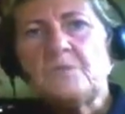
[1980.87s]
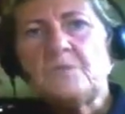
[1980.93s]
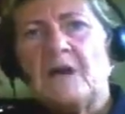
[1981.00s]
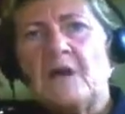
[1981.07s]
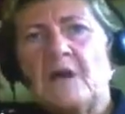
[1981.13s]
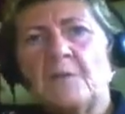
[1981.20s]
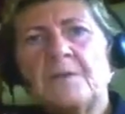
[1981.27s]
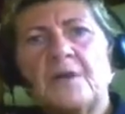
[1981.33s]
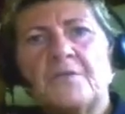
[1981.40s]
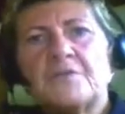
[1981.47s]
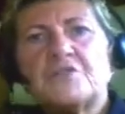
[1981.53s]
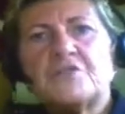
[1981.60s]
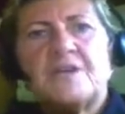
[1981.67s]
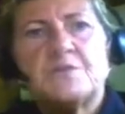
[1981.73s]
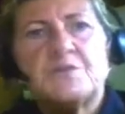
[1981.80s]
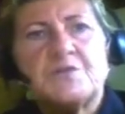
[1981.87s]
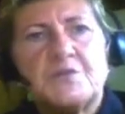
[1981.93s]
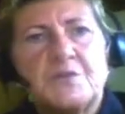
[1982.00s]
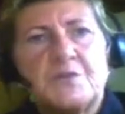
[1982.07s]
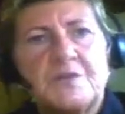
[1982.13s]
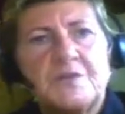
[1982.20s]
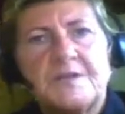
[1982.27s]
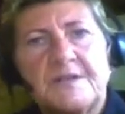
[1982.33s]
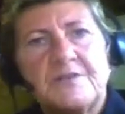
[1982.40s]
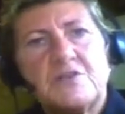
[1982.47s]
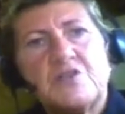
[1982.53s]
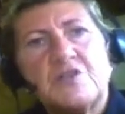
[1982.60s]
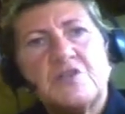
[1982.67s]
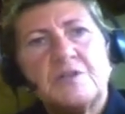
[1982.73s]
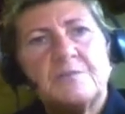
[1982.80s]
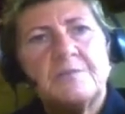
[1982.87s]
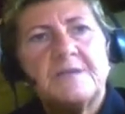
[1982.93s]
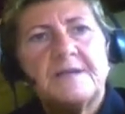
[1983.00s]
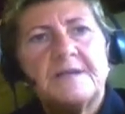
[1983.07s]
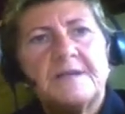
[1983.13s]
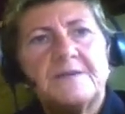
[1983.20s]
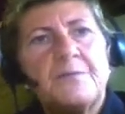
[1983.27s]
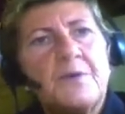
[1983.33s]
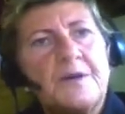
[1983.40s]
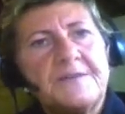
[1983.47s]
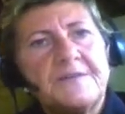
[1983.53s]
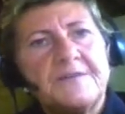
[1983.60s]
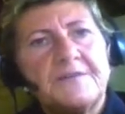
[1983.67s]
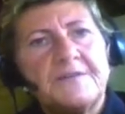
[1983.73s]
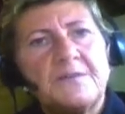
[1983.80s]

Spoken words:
unblock the channels, circulate the qi and blood. The points